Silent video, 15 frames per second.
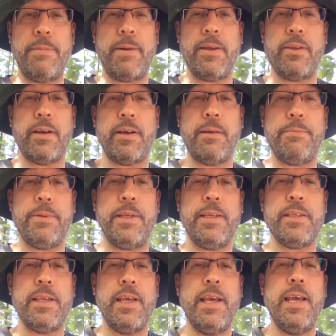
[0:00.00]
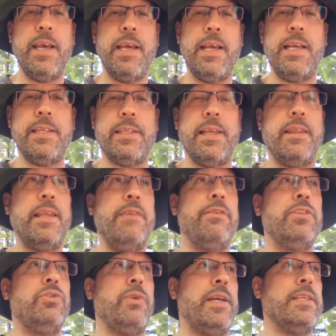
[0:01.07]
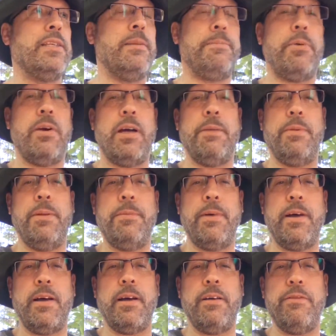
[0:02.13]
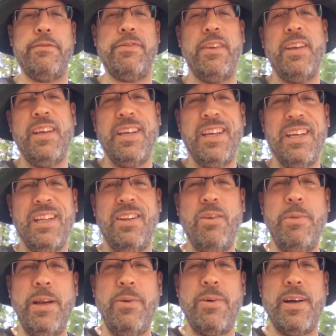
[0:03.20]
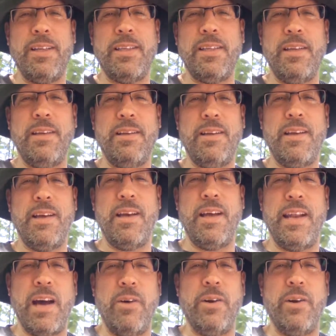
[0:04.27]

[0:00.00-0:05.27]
made by other companies is that they've addressed the problem of nobody wants an